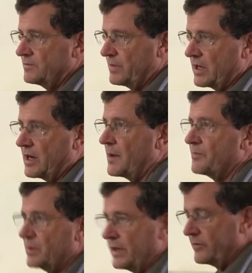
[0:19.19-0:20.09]
Pick it
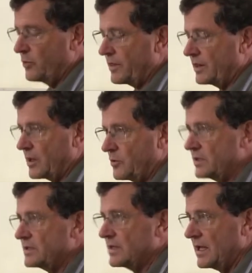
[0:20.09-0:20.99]
up, even with liquid,
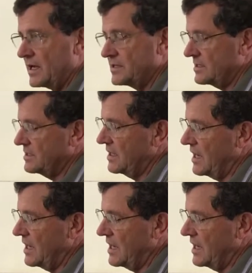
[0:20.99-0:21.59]
yes?